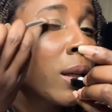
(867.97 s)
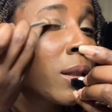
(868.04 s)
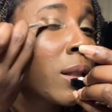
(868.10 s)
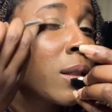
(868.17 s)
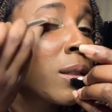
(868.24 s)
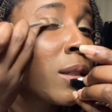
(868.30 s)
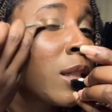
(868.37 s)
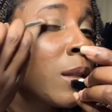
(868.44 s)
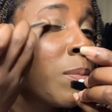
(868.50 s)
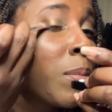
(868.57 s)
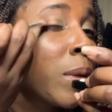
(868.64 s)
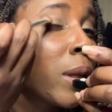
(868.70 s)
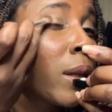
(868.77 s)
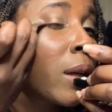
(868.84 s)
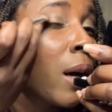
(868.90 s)
to
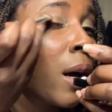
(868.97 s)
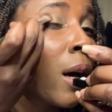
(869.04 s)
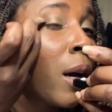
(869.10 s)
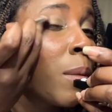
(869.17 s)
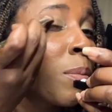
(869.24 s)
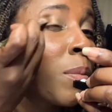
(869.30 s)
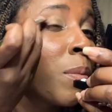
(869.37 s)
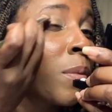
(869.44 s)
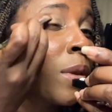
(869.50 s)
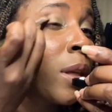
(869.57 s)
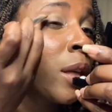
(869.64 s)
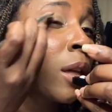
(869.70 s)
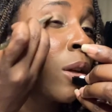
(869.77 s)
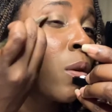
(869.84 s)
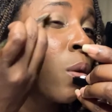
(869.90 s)
deepen up
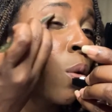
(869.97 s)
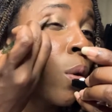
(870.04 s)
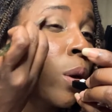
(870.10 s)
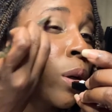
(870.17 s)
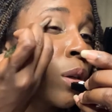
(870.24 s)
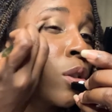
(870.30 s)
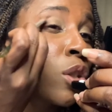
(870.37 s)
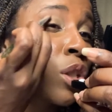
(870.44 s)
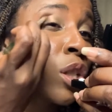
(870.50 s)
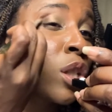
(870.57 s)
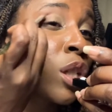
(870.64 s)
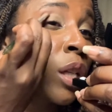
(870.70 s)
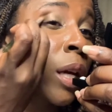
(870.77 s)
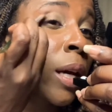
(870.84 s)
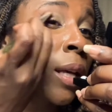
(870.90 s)
the corners
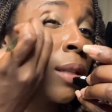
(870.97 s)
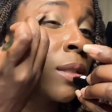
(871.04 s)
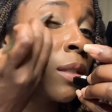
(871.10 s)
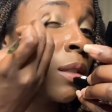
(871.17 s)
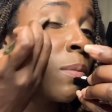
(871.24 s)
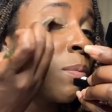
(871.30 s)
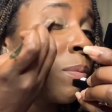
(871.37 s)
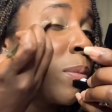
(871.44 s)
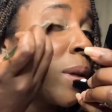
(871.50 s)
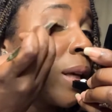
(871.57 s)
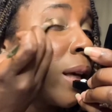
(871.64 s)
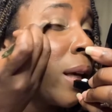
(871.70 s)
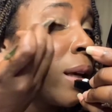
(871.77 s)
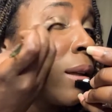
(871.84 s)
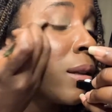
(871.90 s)
just a
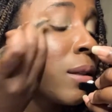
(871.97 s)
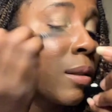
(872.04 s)
bit.